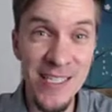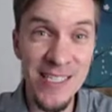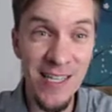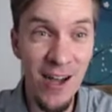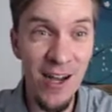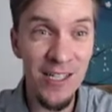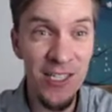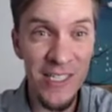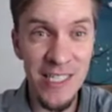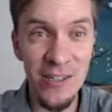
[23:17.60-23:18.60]
saw
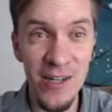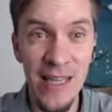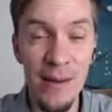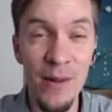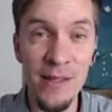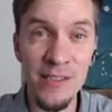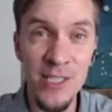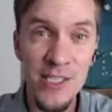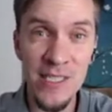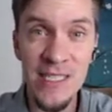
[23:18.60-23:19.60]
just
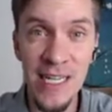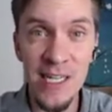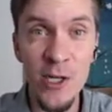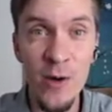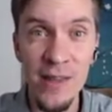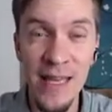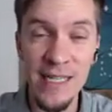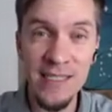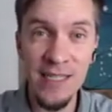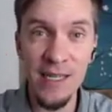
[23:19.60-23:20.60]
a second ago on
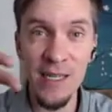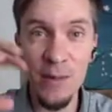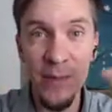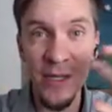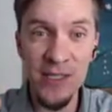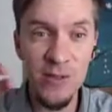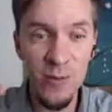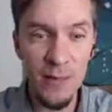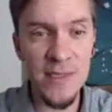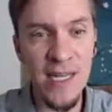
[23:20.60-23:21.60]
that comparison
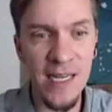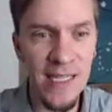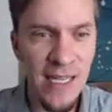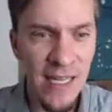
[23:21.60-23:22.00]
website.